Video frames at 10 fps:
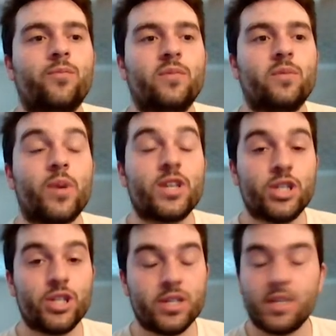
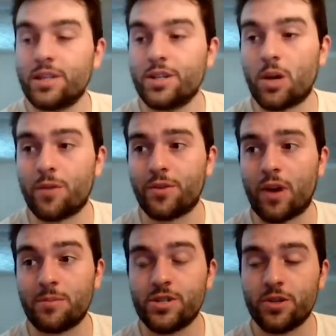which, if you're,
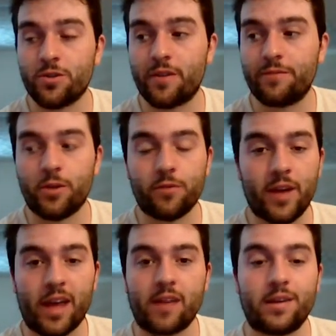I'm sure if you're a
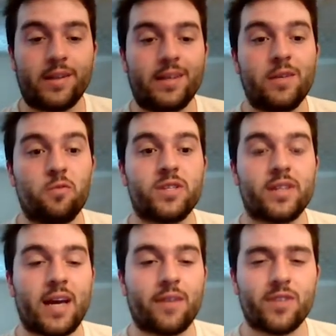fan, was
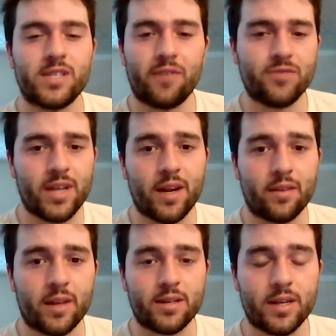kind of a devastating
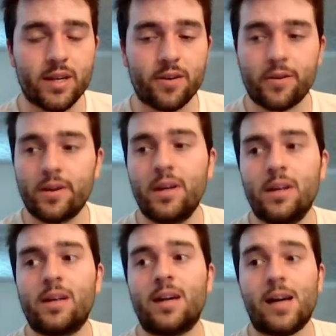thing to hear,
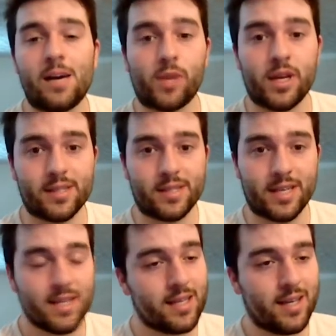because
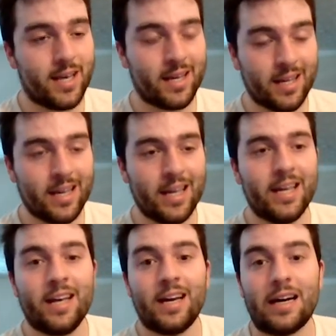he
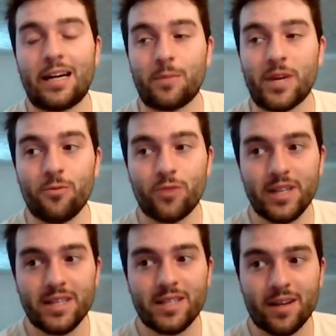
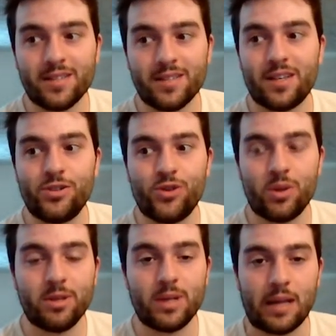really does
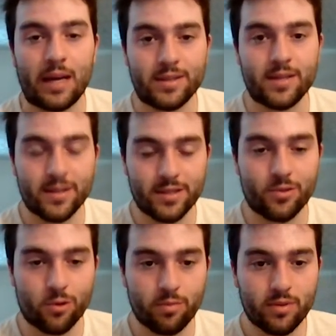contribute a lot to this
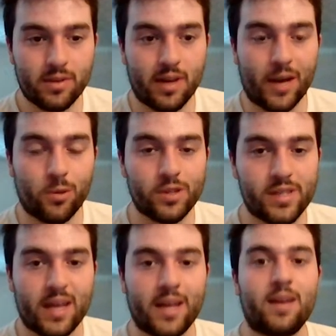group. I will
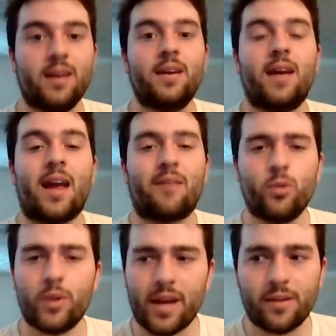say,
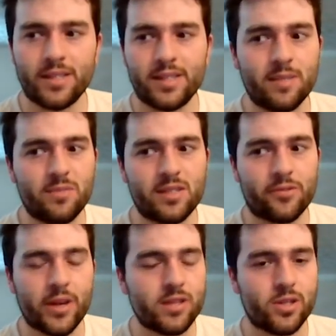everyone else seems
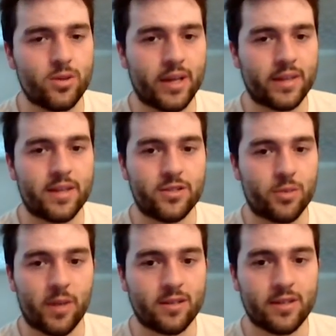great too. Like the
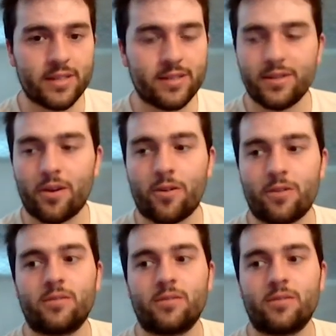instrumentalists are